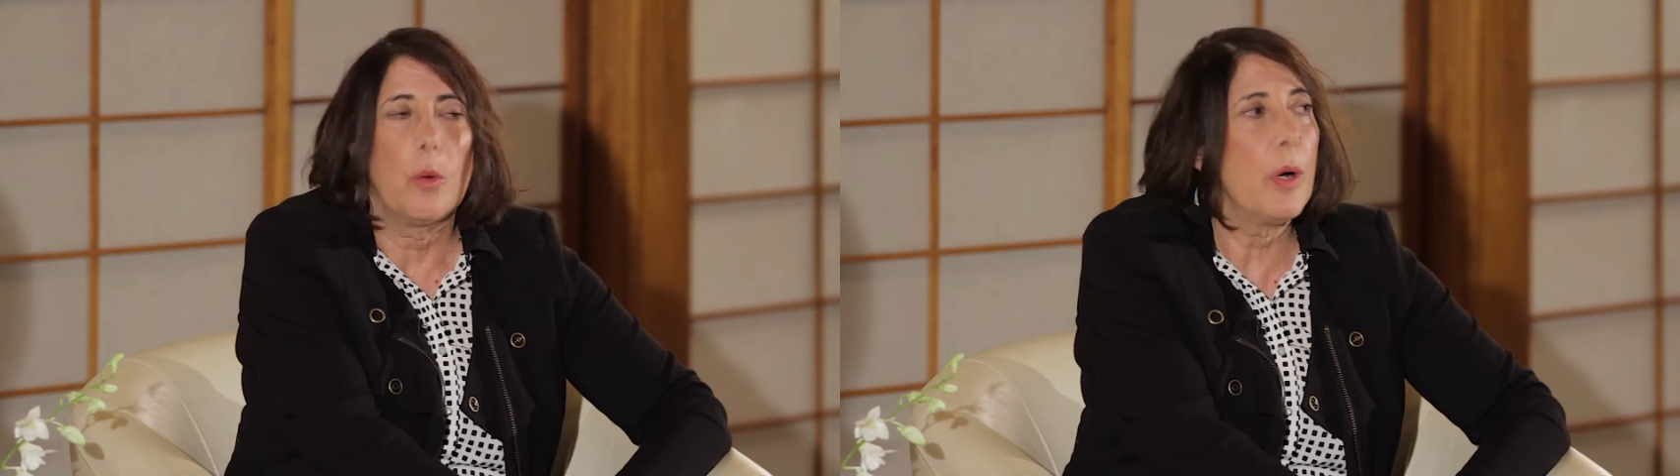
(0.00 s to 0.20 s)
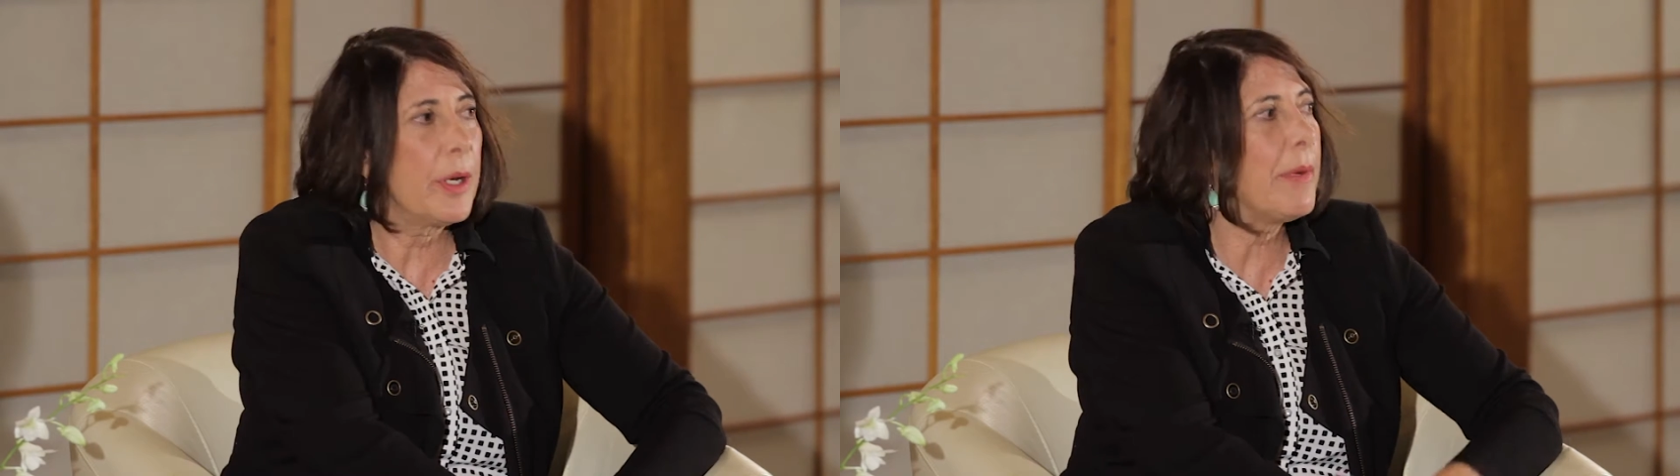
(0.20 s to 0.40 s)

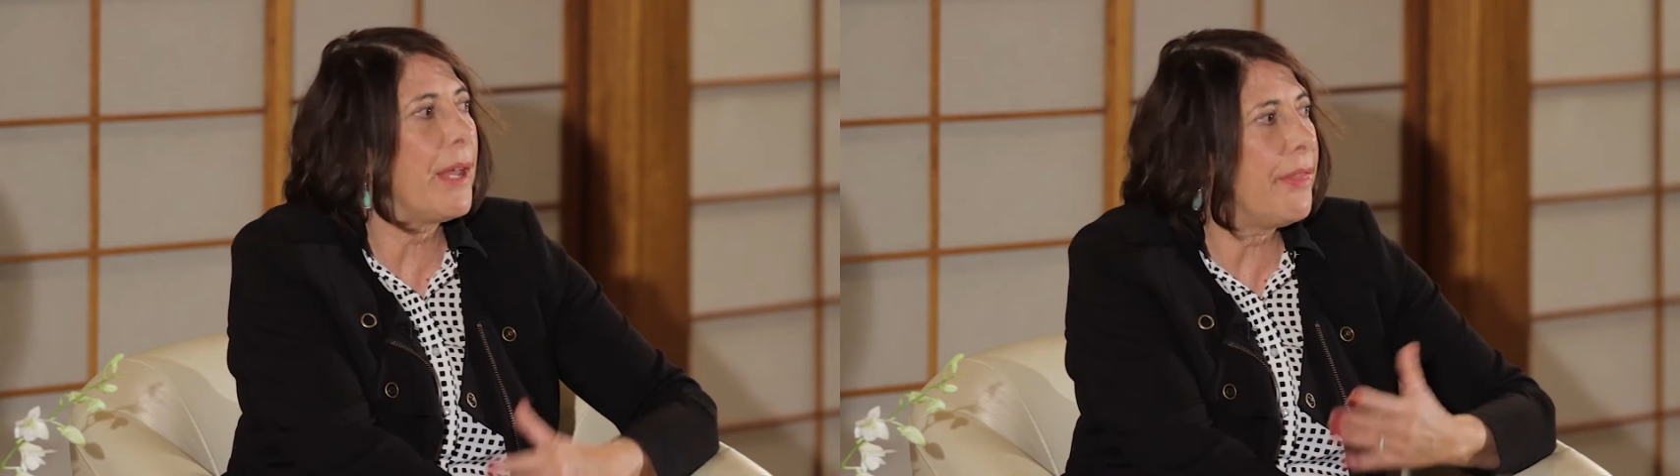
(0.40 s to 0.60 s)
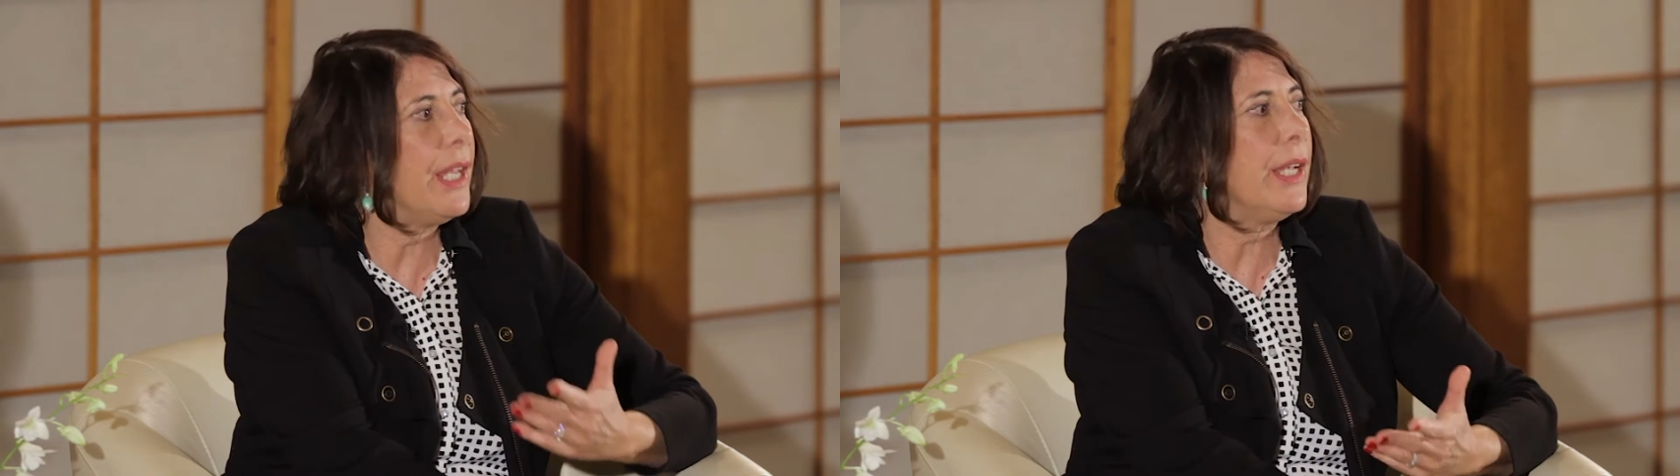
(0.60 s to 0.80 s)
What am
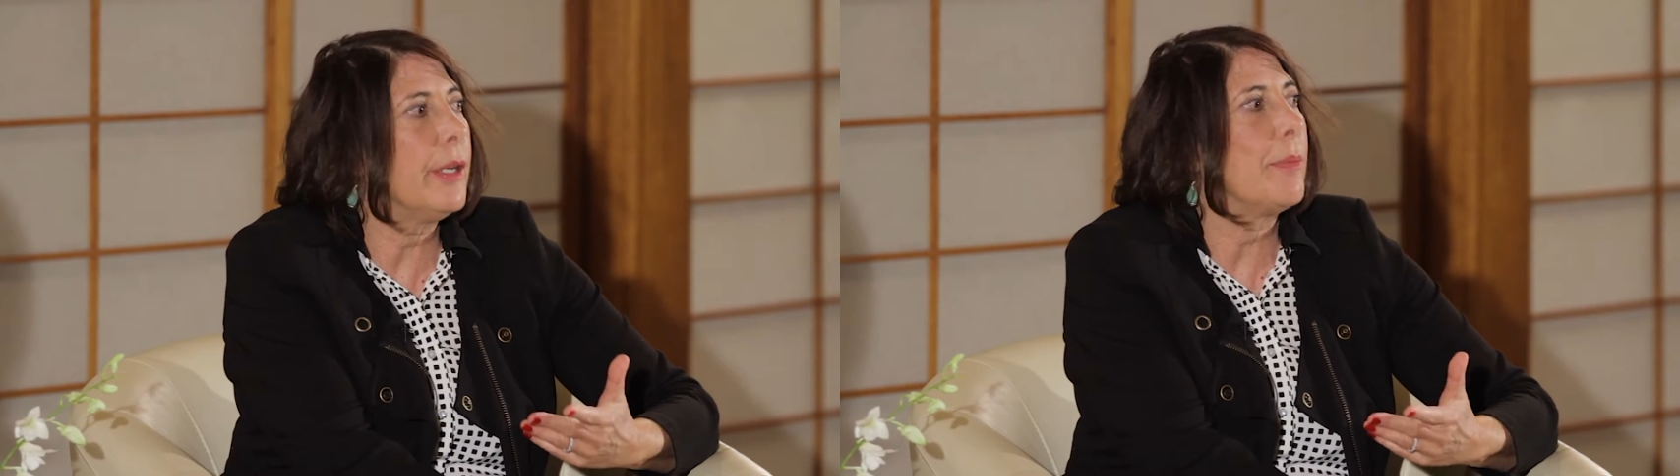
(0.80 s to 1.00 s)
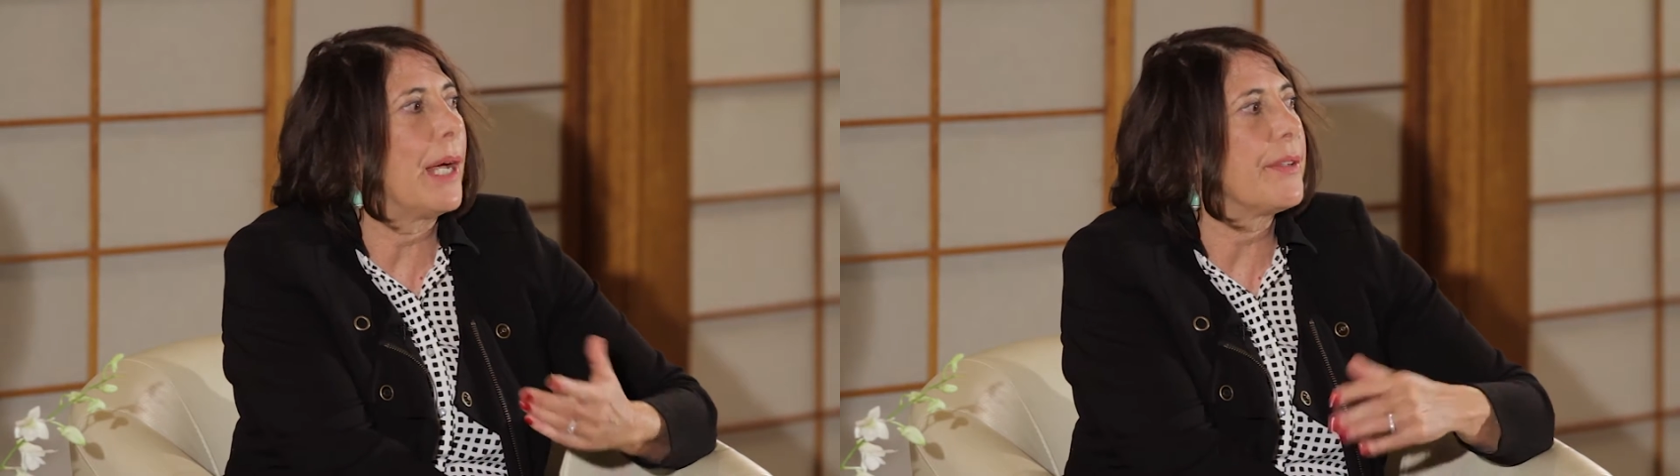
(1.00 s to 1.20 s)
I
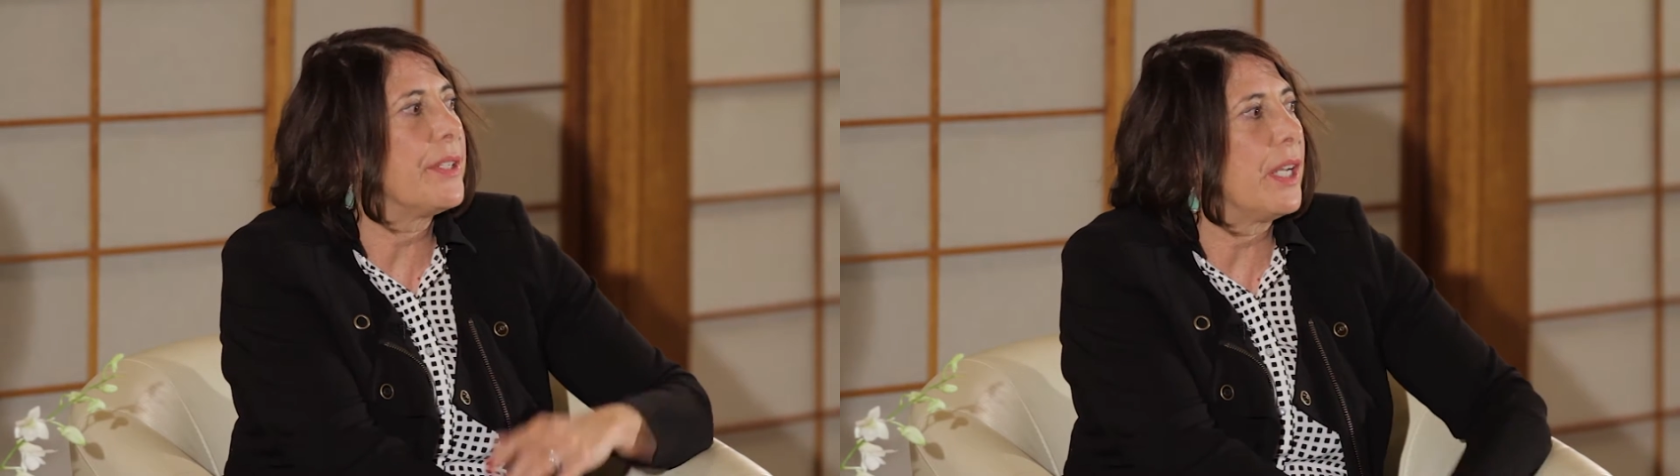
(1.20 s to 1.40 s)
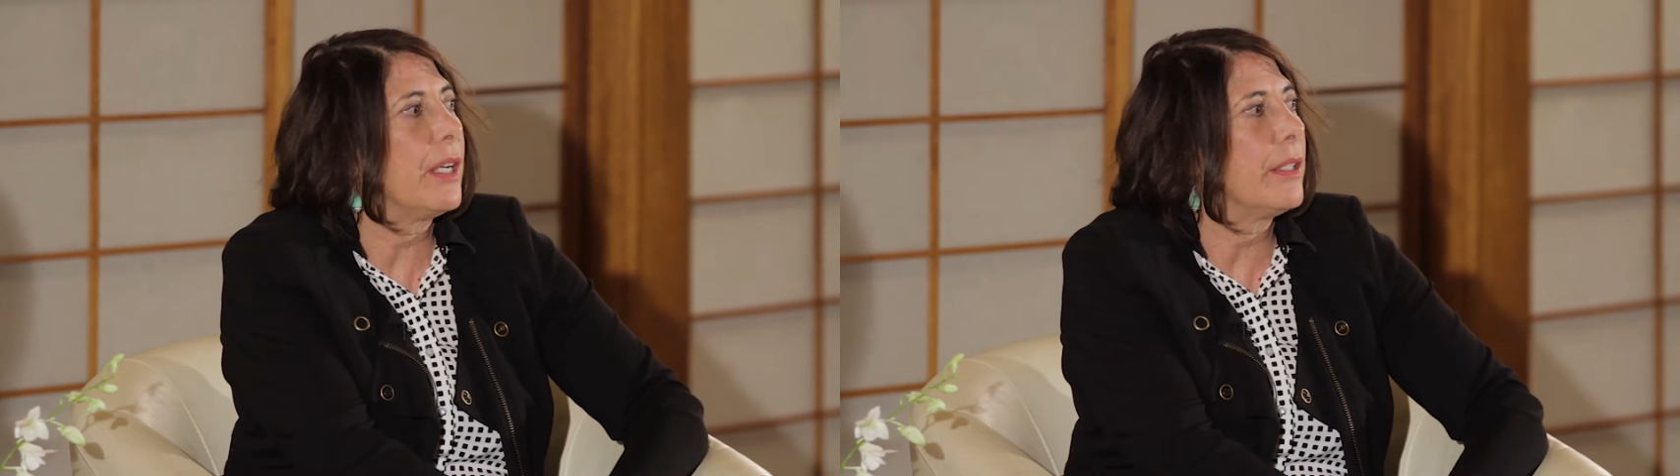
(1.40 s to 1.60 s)
thinking about
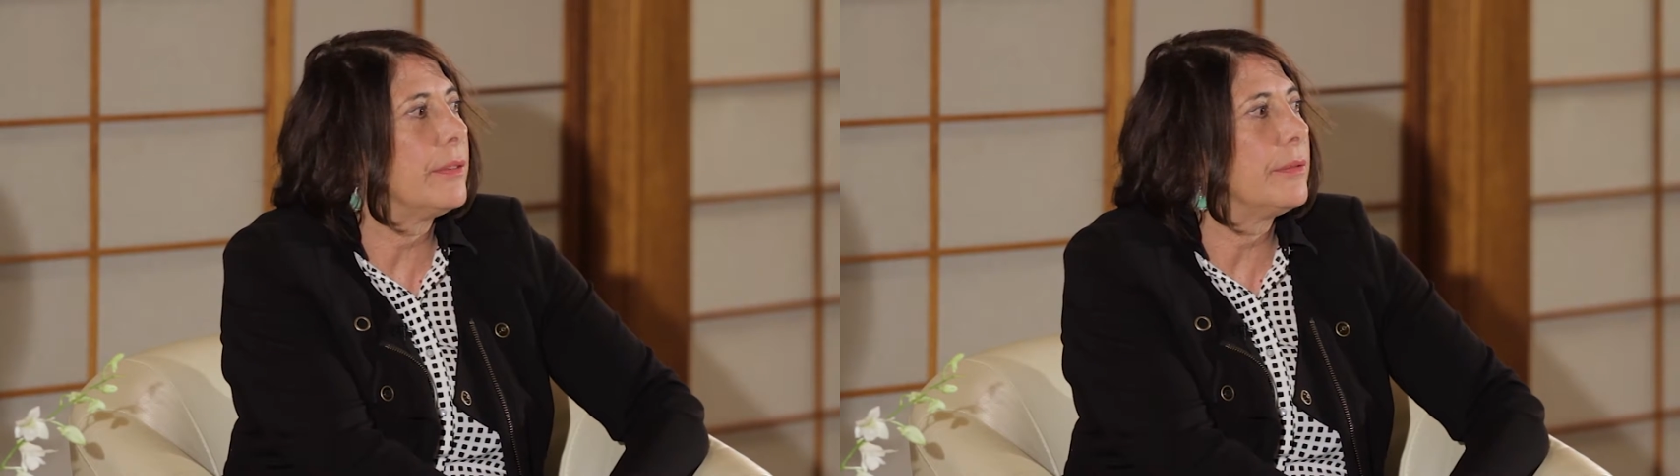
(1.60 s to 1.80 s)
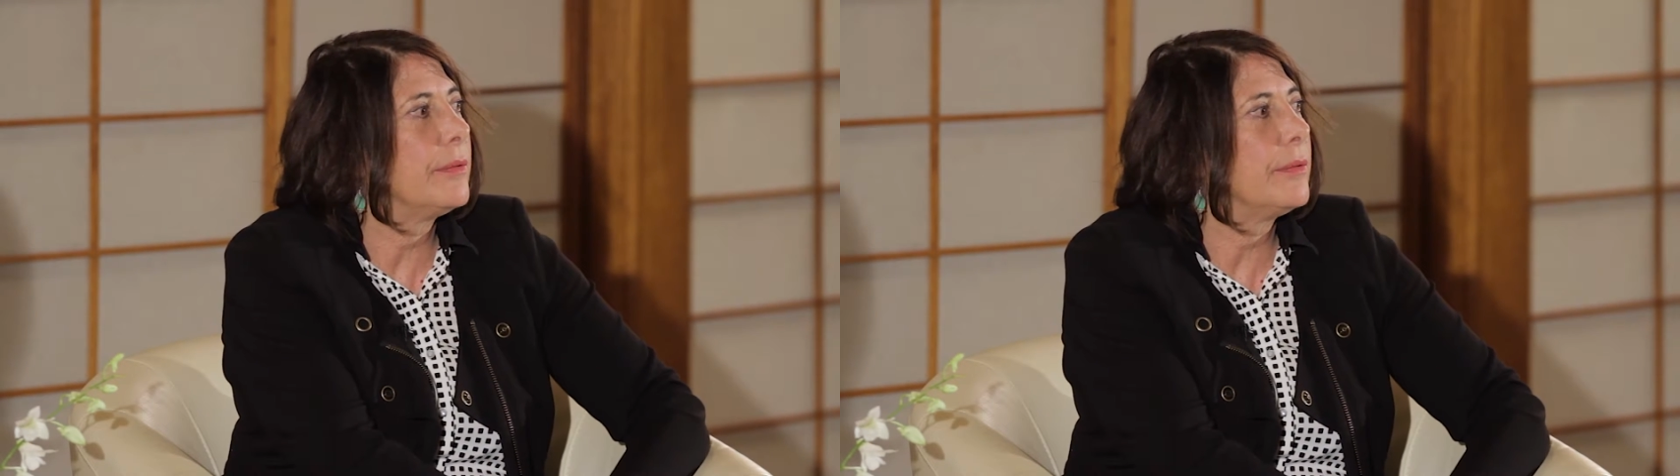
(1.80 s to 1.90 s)
today?